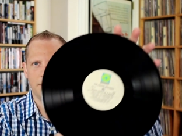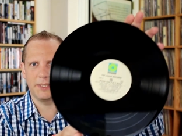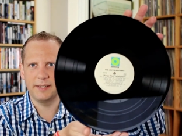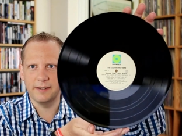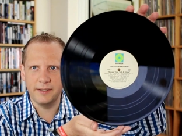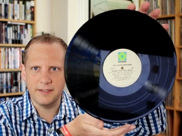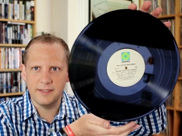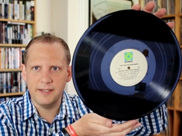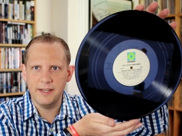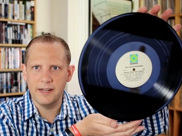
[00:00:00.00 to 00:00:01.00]
But there
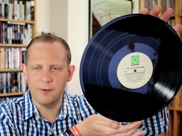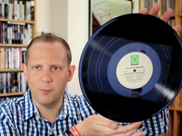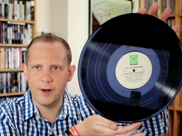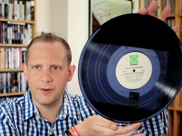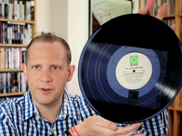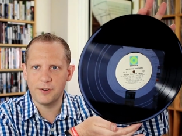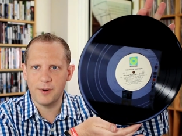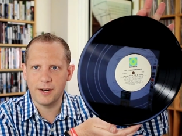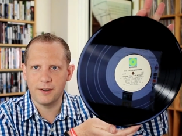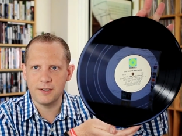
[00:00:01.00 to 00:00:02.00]
is the Rounder
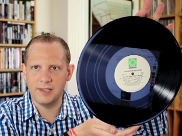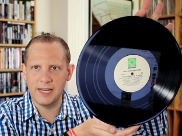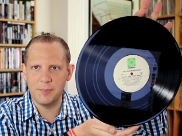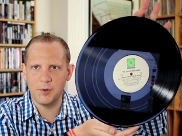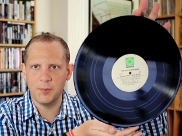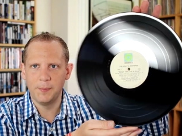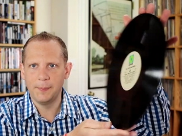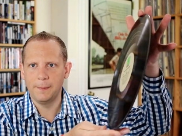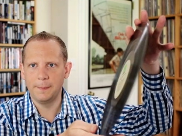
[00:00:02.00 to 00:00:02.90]
Records label.